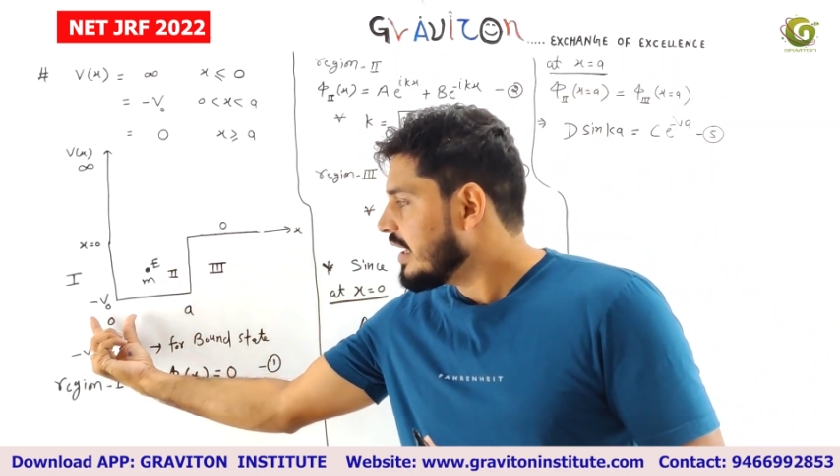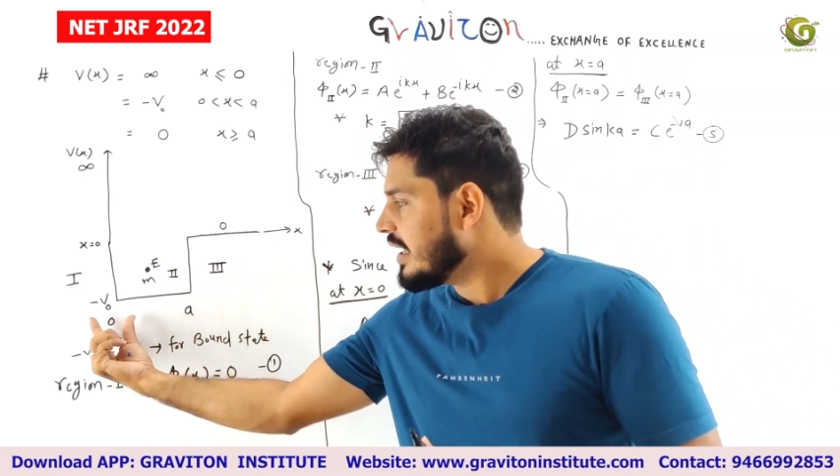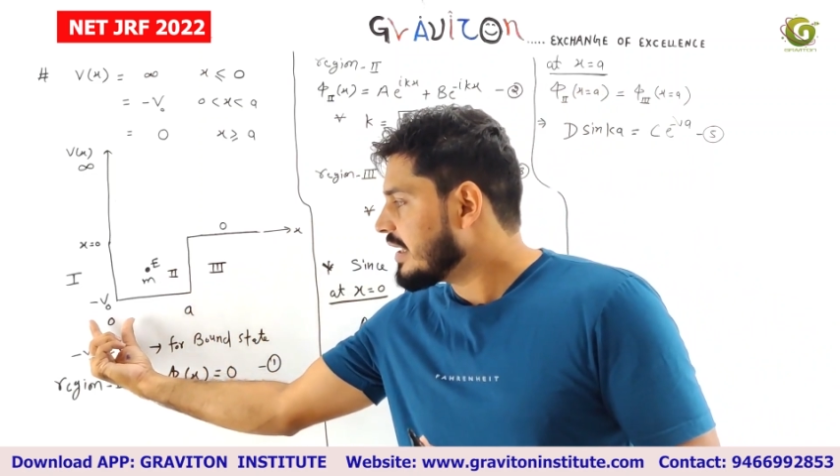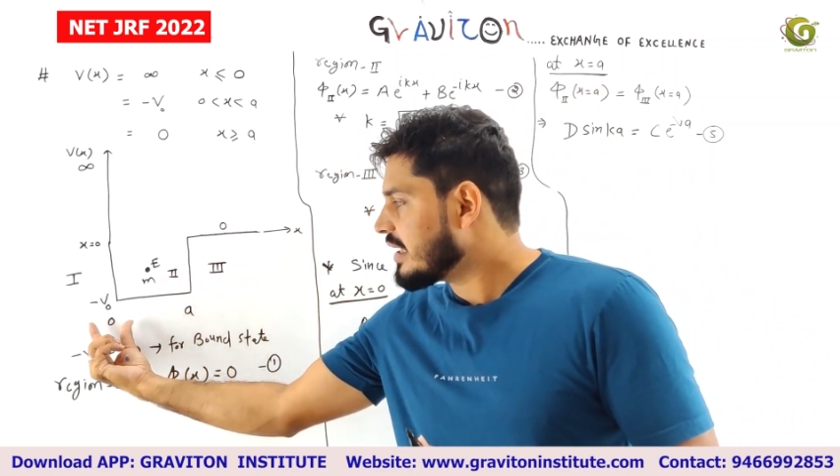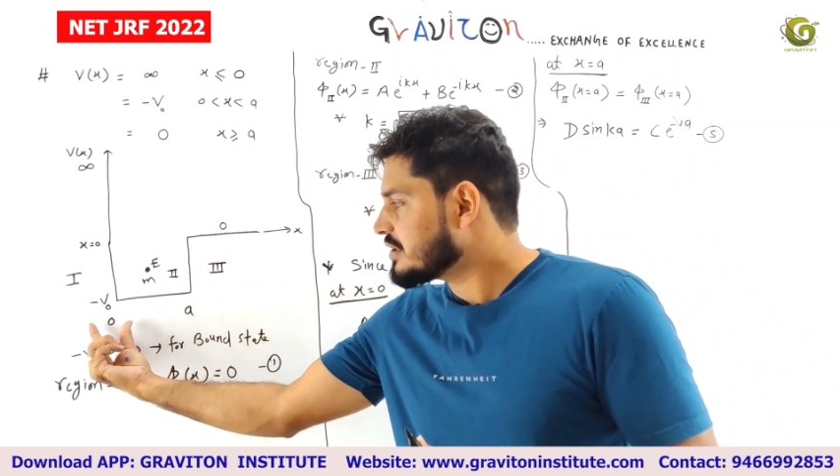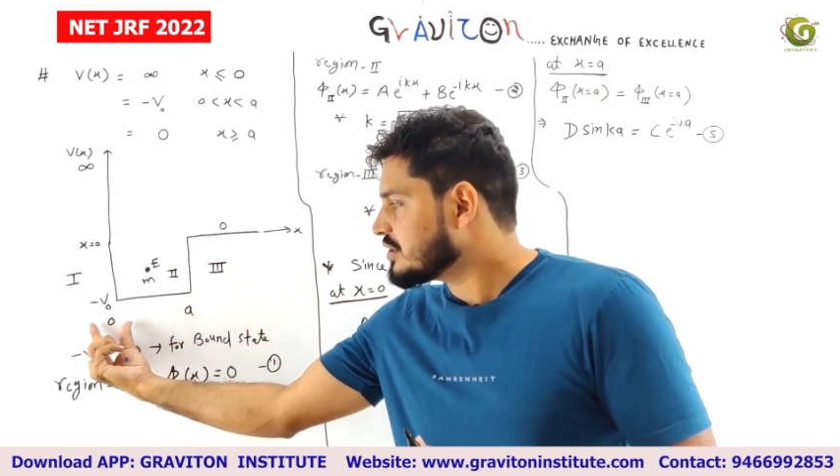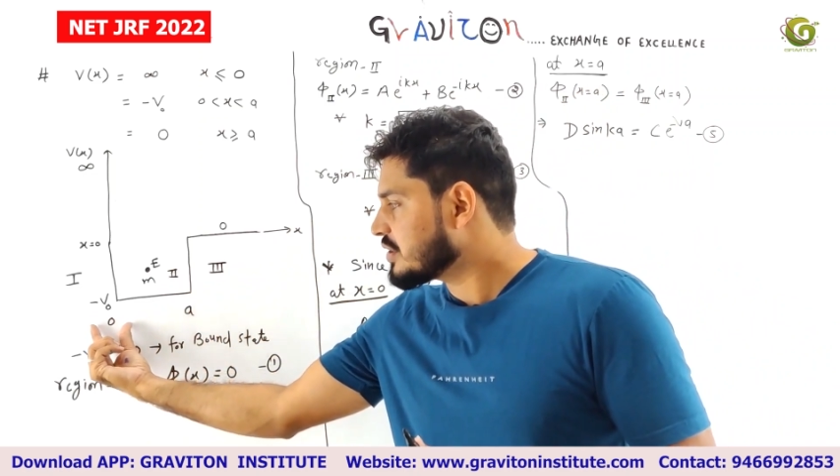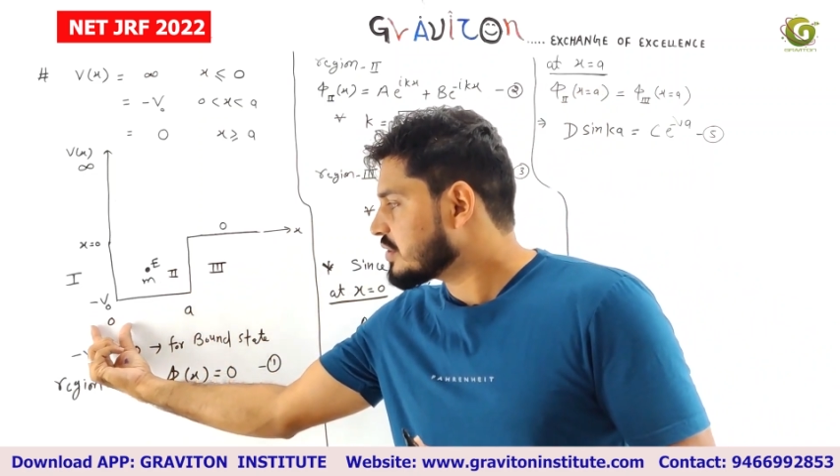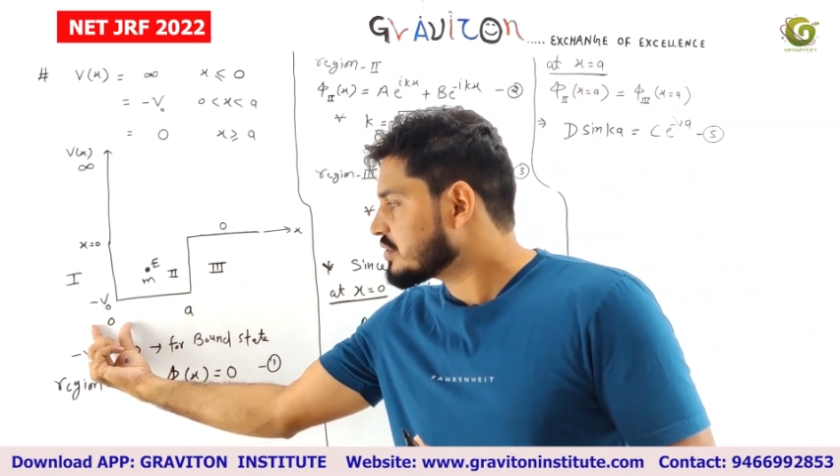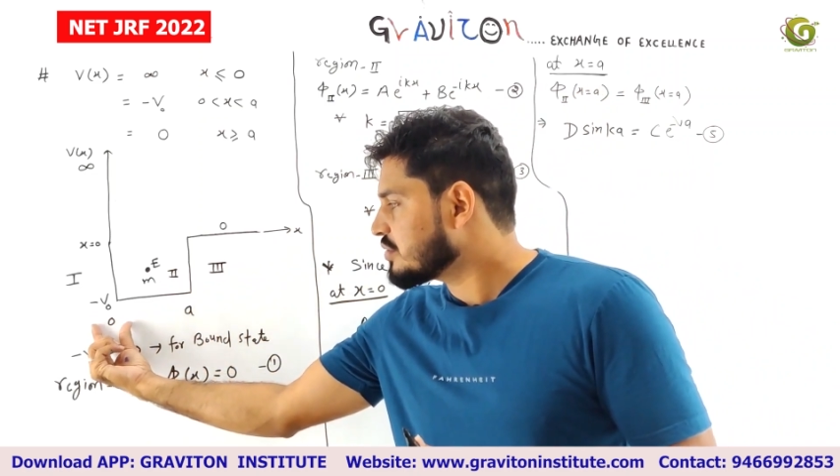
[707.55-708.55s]
at x is
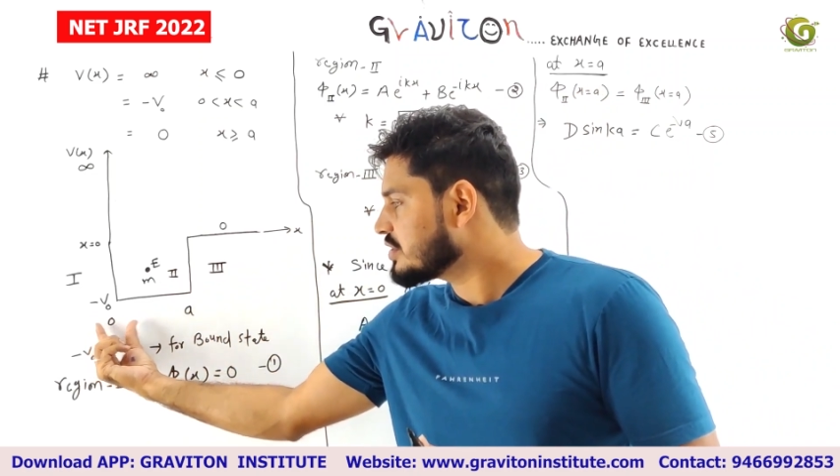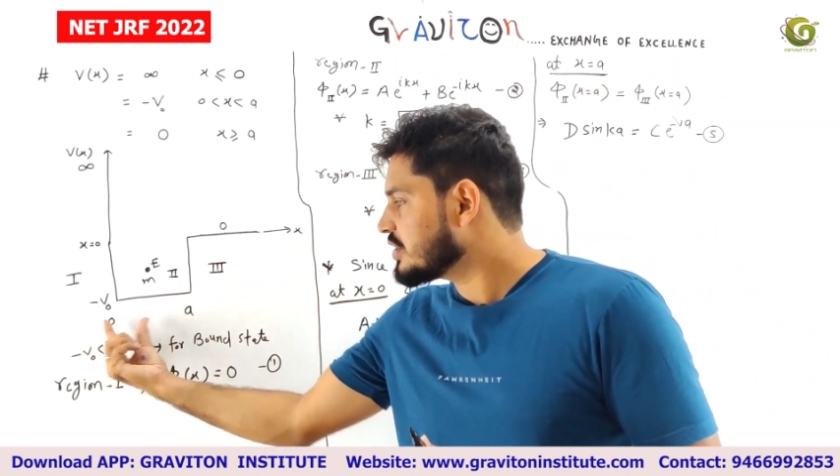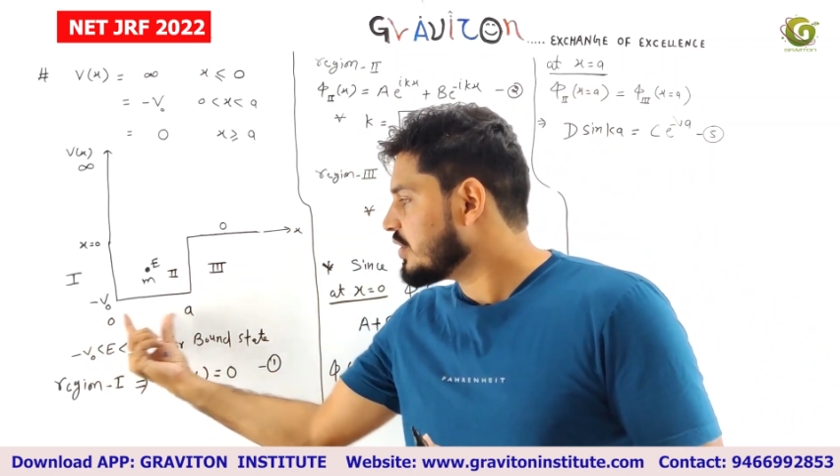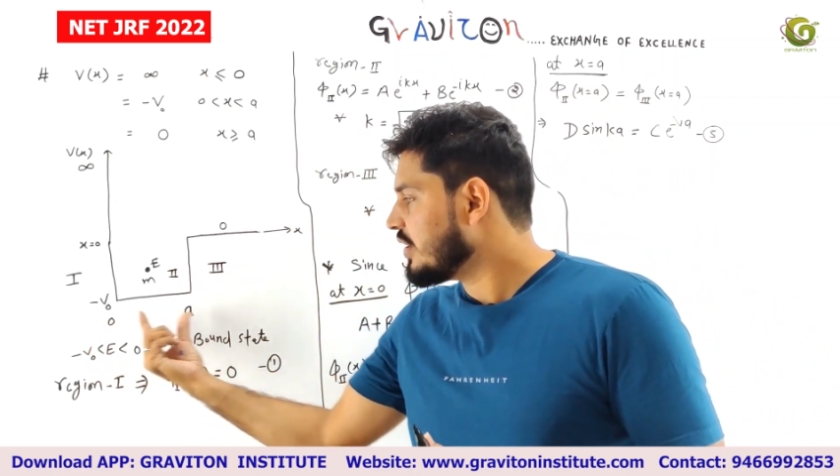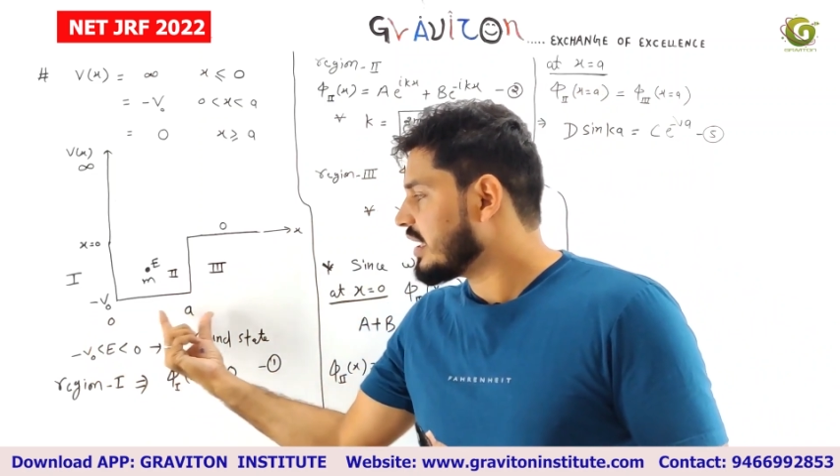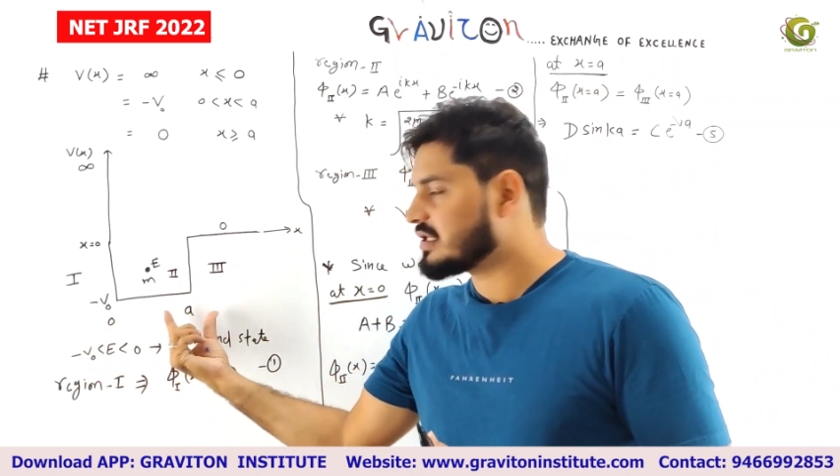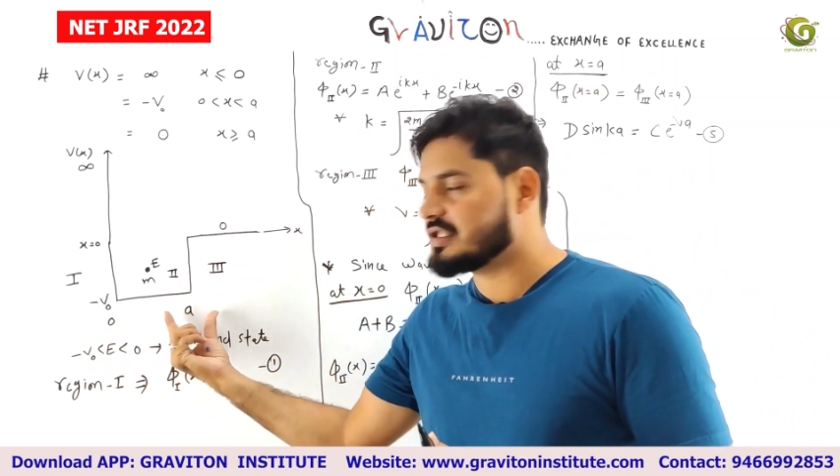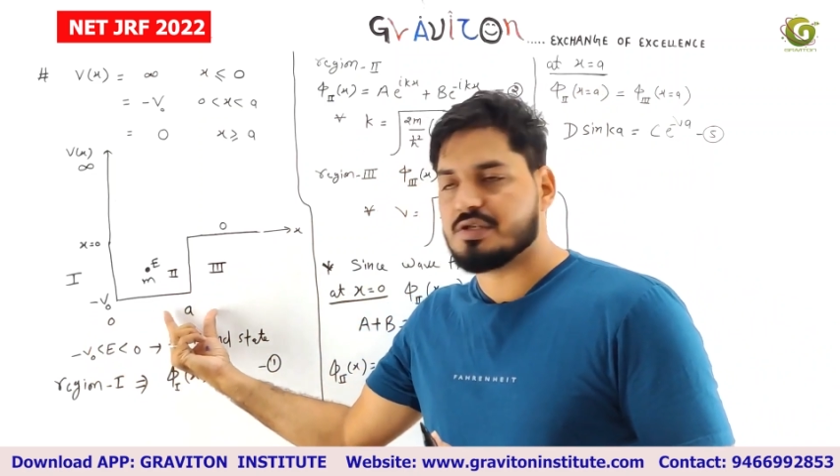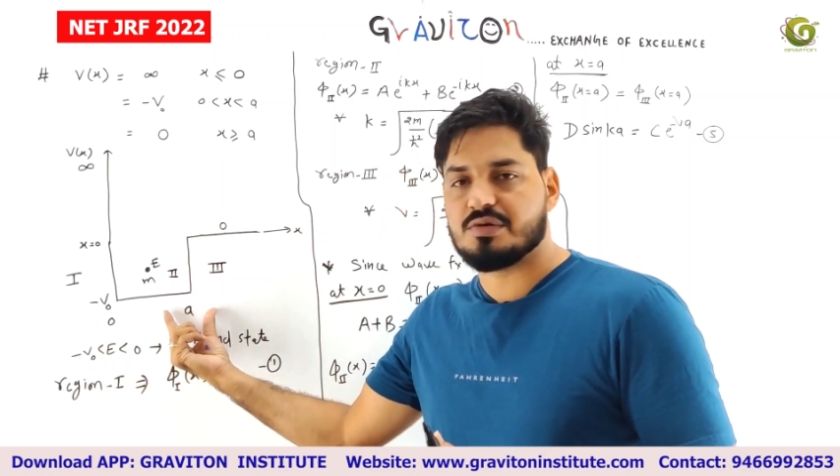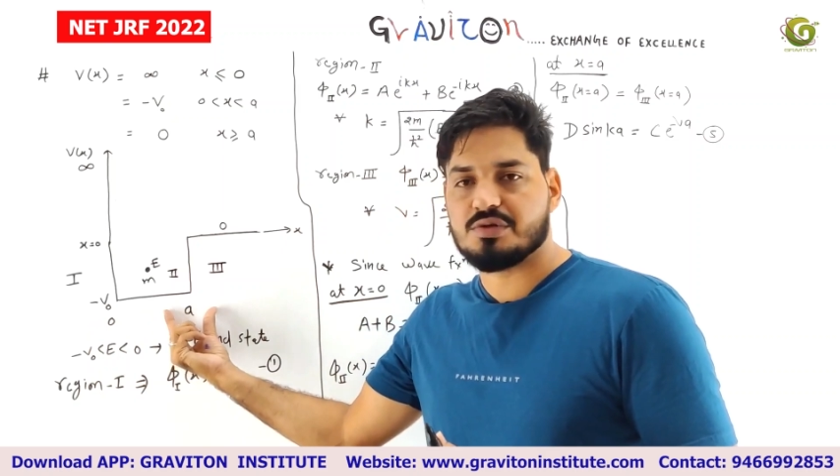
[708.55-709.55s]
equals to 0 and x
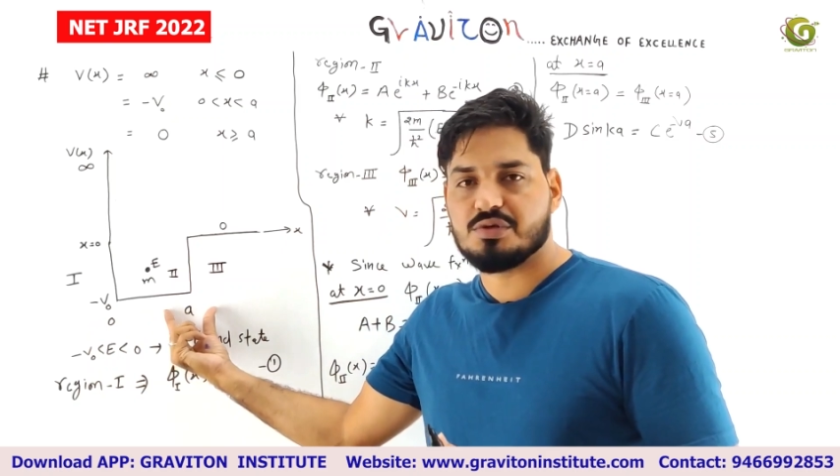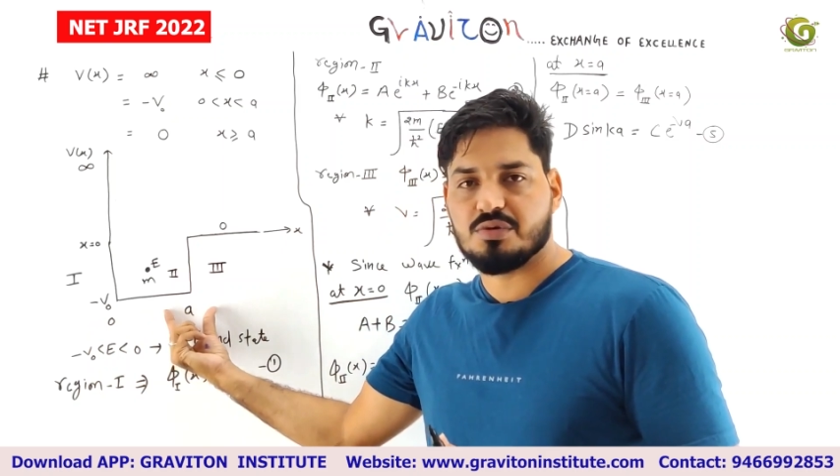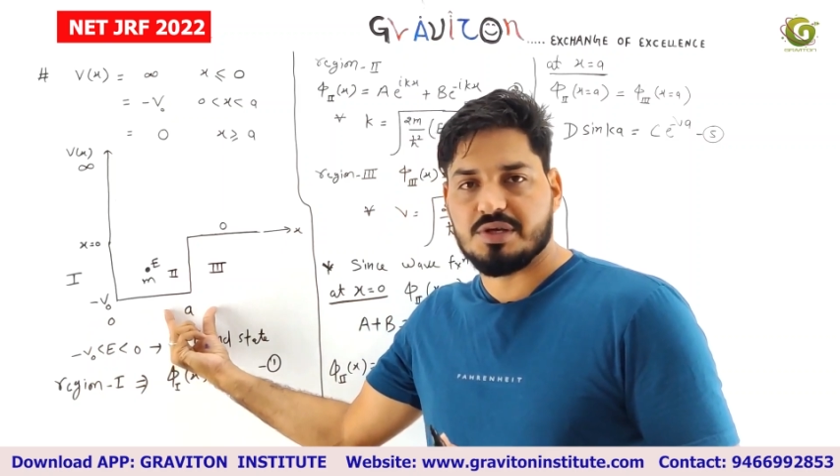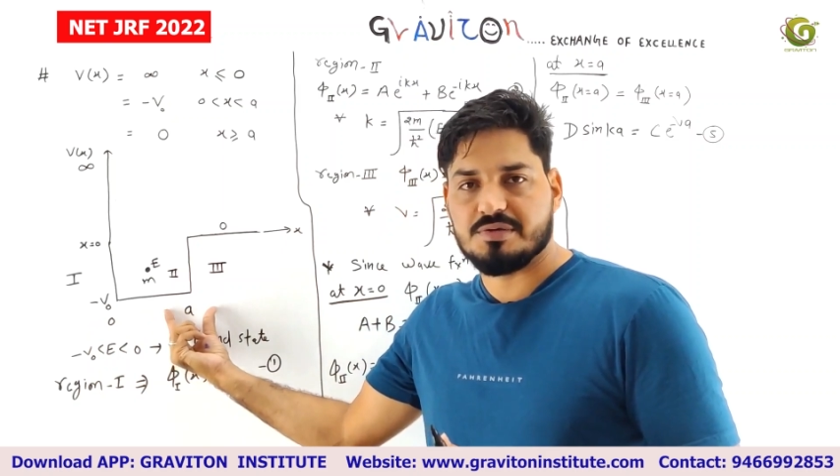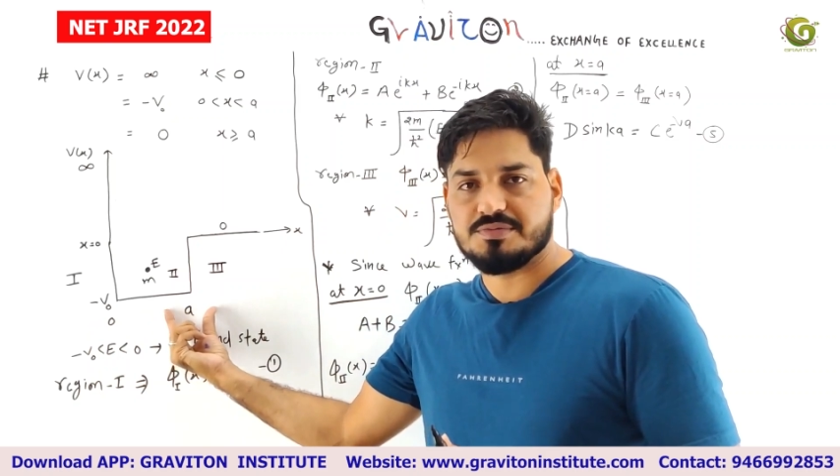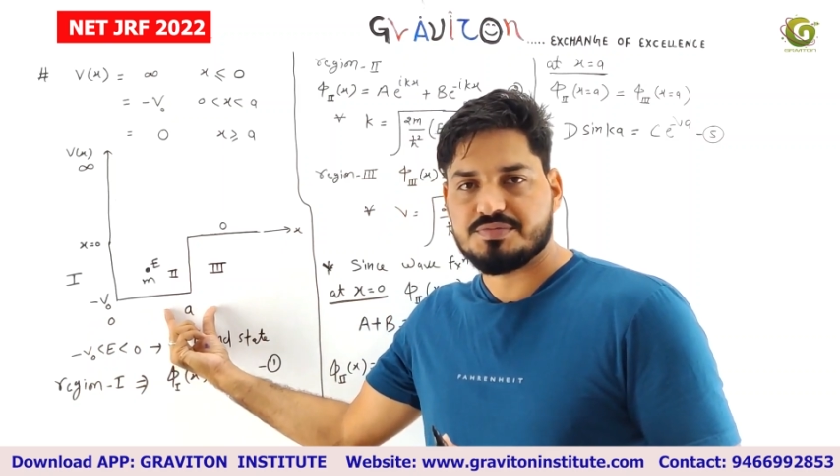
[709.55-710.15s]
is equals to a.